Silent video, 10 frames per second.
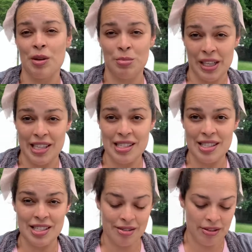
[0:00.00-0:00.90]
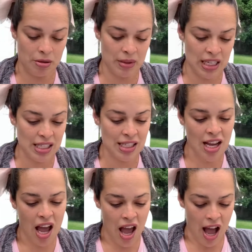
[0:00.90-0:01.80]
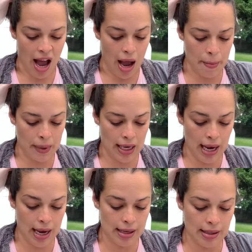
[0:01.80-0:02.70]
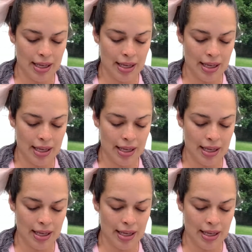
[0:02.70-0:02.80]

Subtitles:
place to film this because